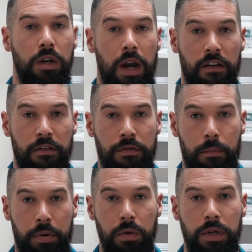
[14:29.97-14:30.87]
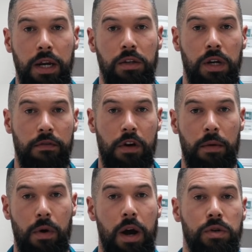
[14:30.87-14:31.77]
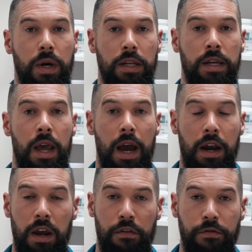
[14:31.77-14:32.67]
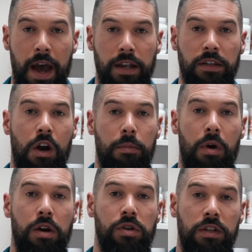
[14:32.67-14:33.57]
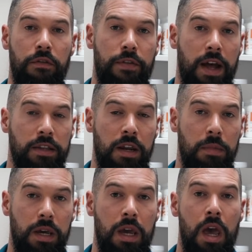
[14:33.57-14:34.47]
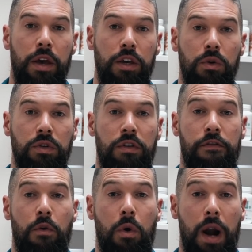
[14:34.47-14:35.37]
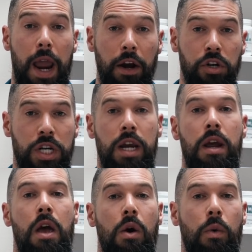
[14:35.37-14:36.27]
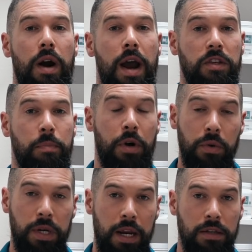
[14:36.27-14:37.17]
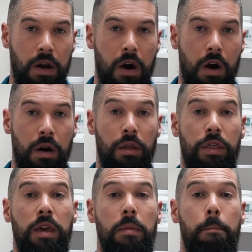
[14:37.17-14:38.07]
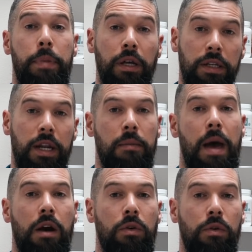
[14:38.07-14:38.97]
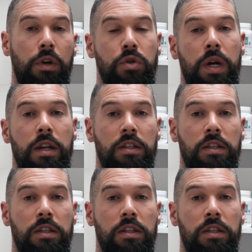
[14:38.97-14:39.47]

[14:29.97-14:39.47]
You have proteins, you have carbohydrates, and you have fats. Carbohydrates and fats can be used for energy, whereas proteins are the building macronutrient.